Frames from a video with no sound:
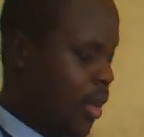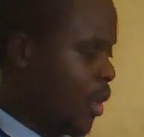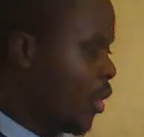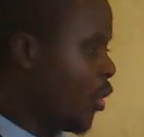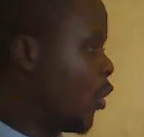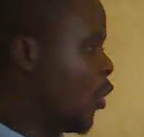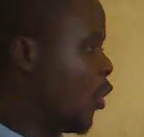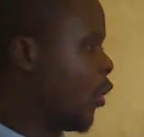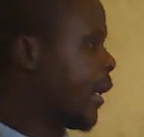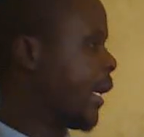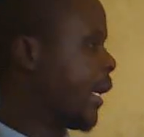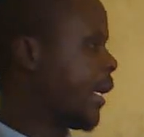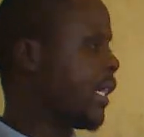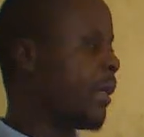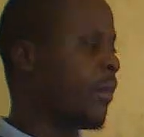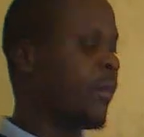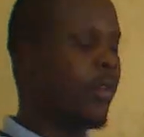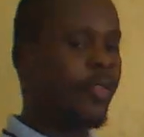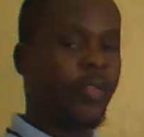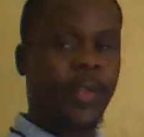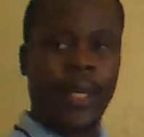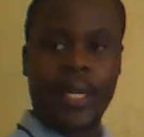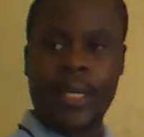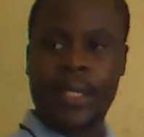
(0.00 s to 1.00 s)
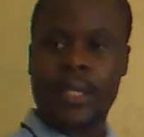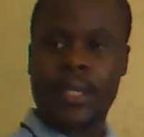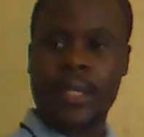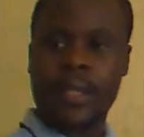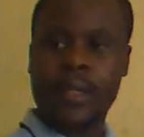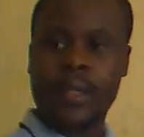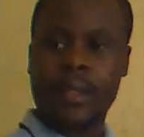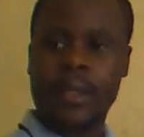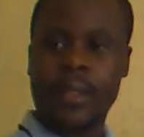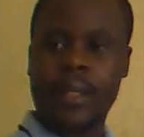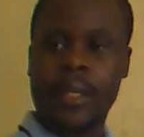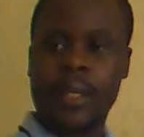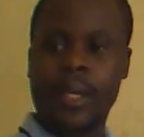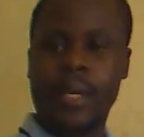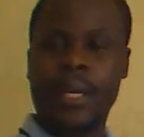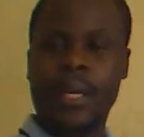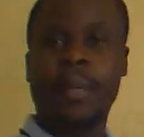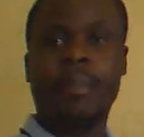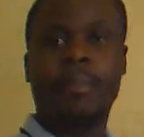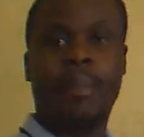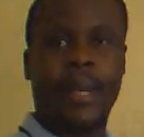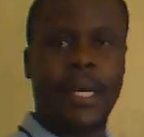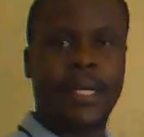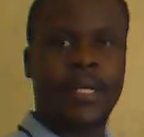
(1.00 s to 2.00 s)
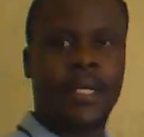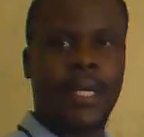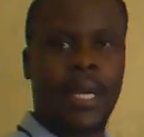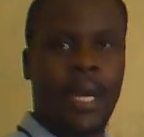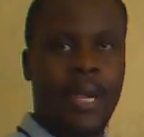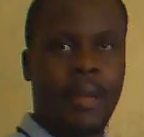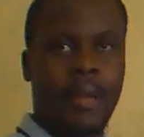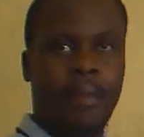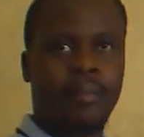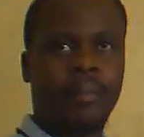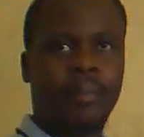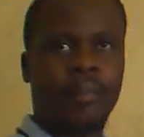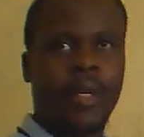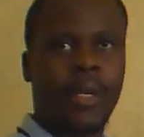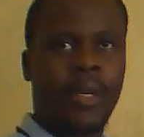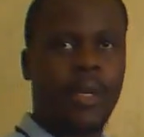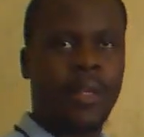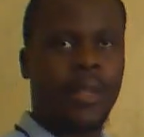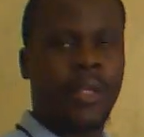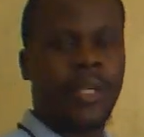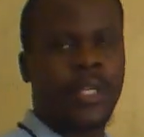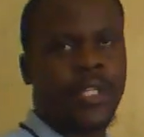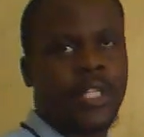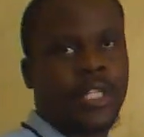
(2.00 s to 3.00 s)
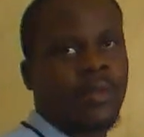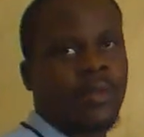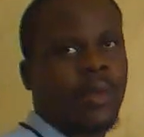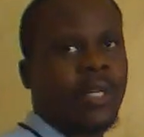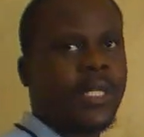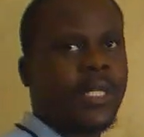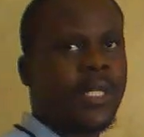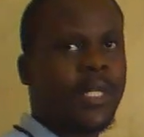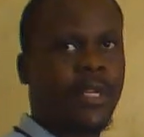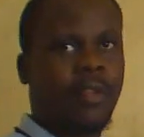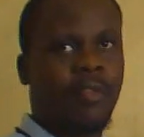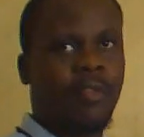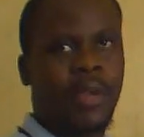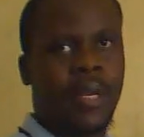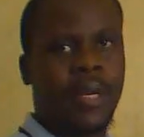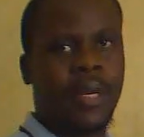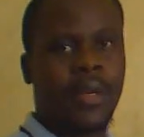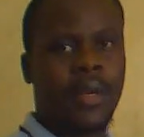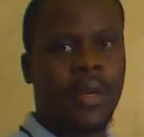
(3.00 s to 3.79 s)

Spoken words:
Logarithm of x in base A. This is what is given.